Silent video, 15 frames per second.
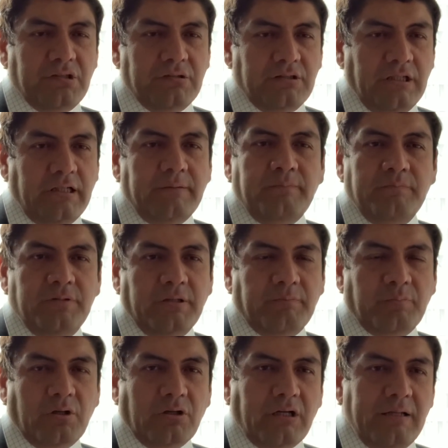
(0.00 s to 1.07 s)
their, their
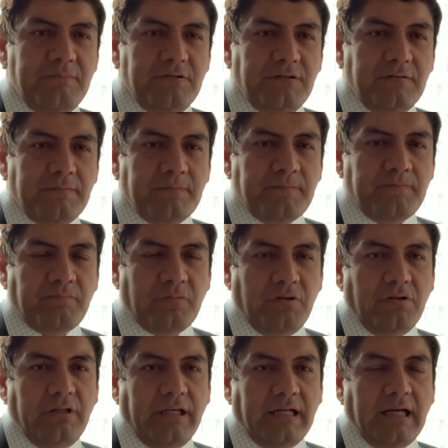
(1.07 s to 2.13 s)
programs
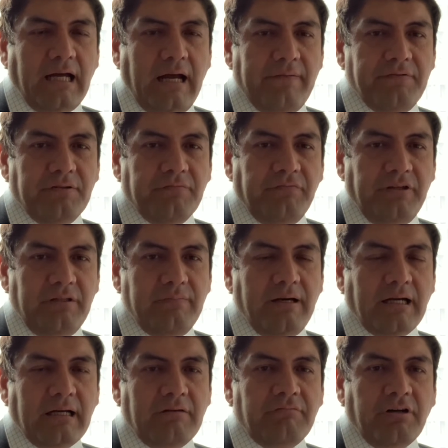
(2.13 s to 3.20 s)
so they can have some
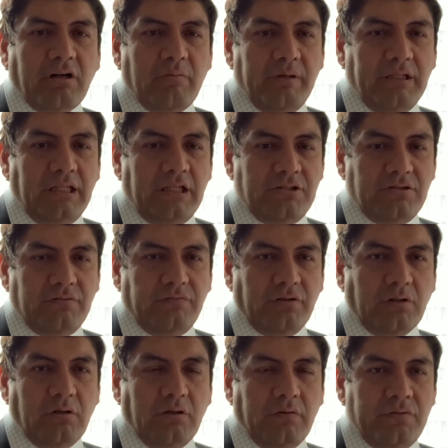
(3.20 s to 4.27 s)
feedback and recommendation
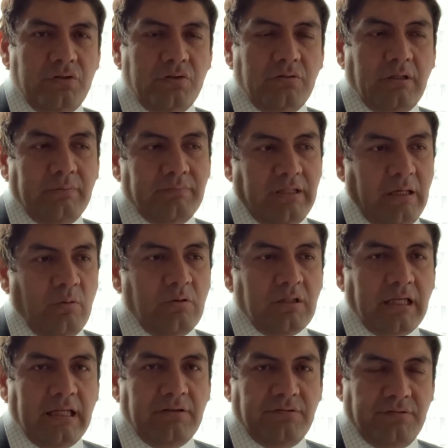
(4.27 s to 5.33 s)
from all of you and they will
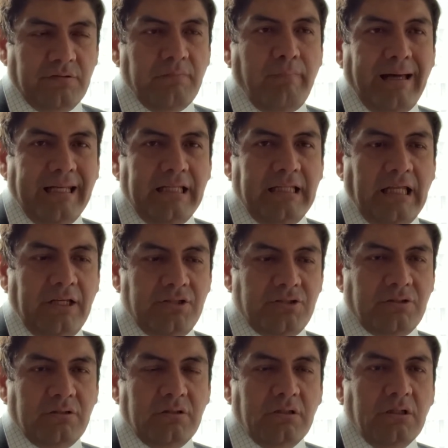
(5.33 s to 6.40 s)
get some
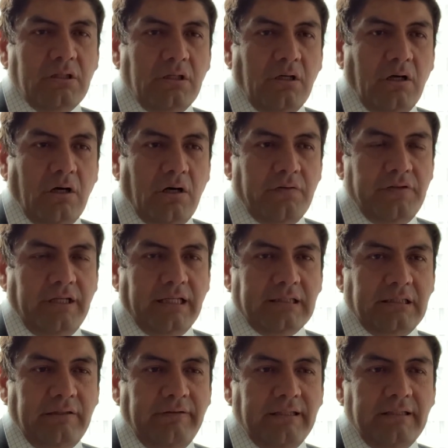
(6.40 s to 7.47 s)
validation of their
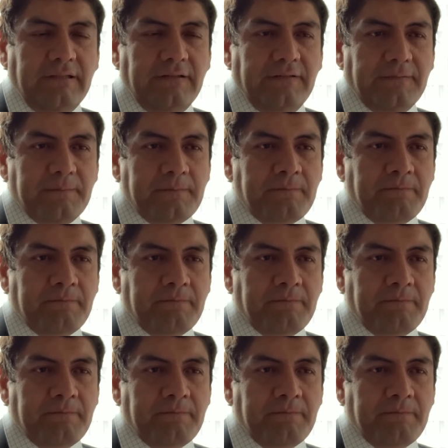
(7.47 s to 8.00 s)
activities.